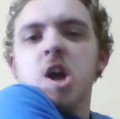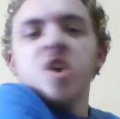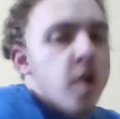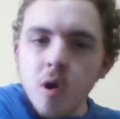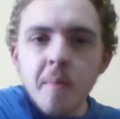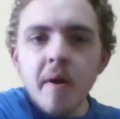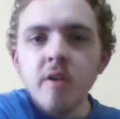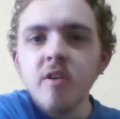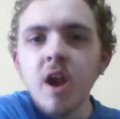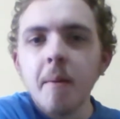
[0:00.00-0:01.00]

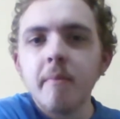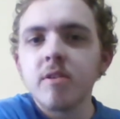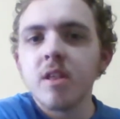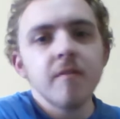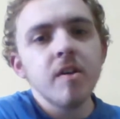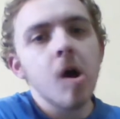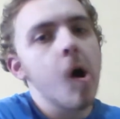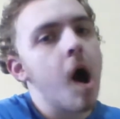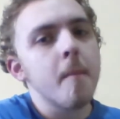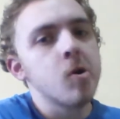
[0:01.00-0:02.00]
humans and animals live in
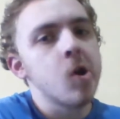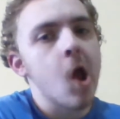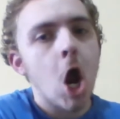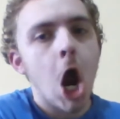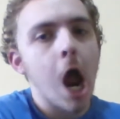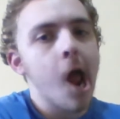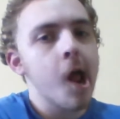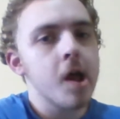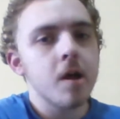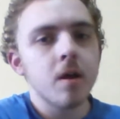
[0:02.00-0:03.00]
harmony.
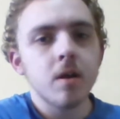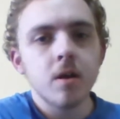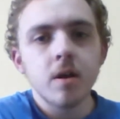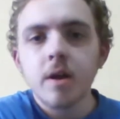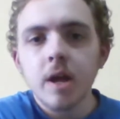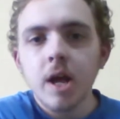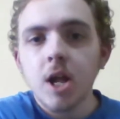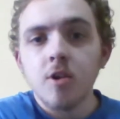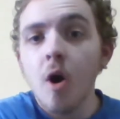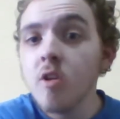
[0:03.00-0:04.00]

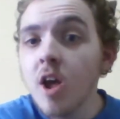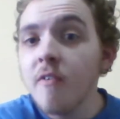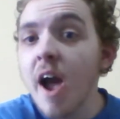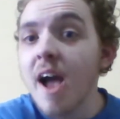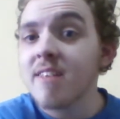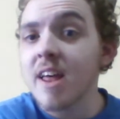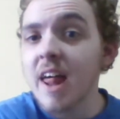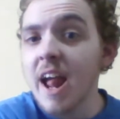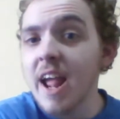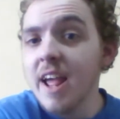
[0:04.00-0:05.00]
Not the matter,
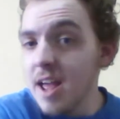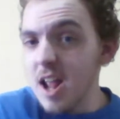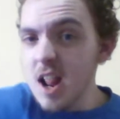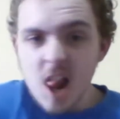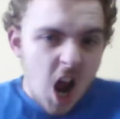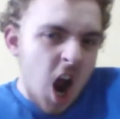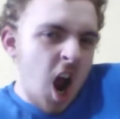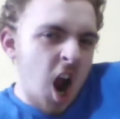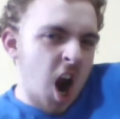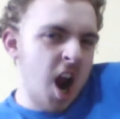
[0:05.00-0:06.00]
eh?
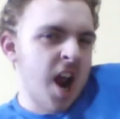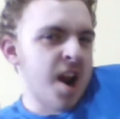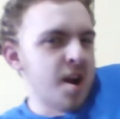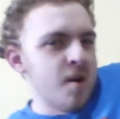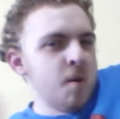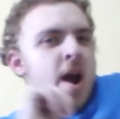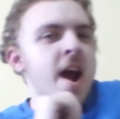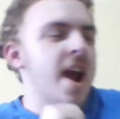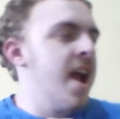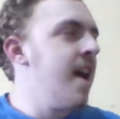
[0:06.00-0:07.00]
away.